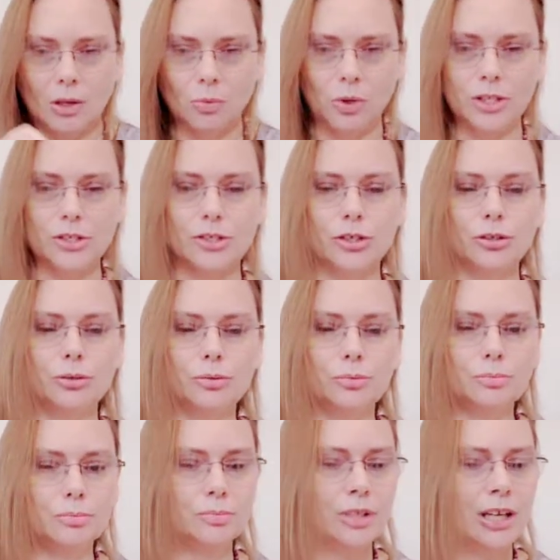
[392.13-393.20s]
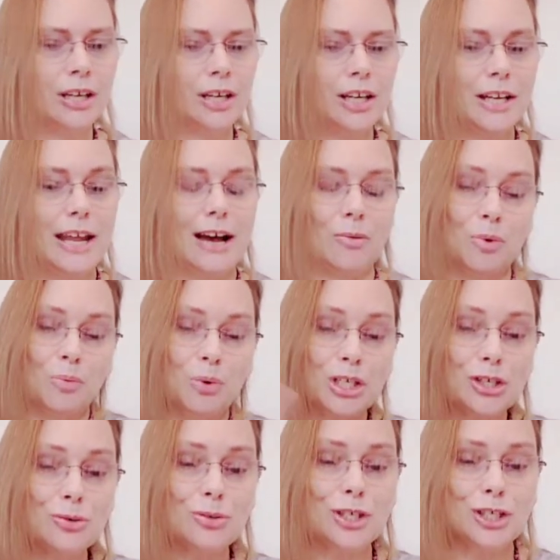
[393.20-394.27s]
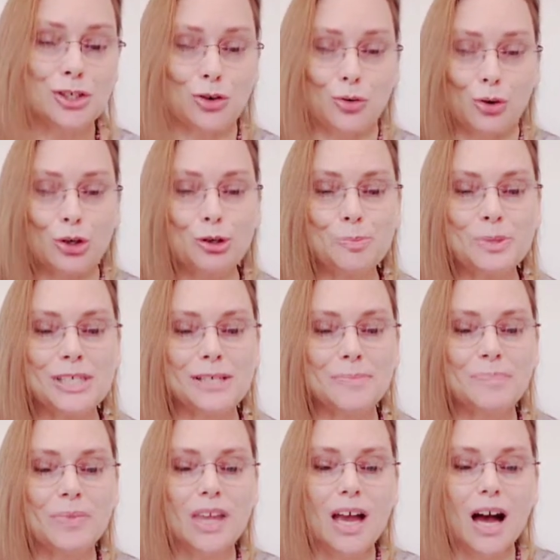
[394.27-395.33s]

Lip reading: what's you. Now, when we do these groups,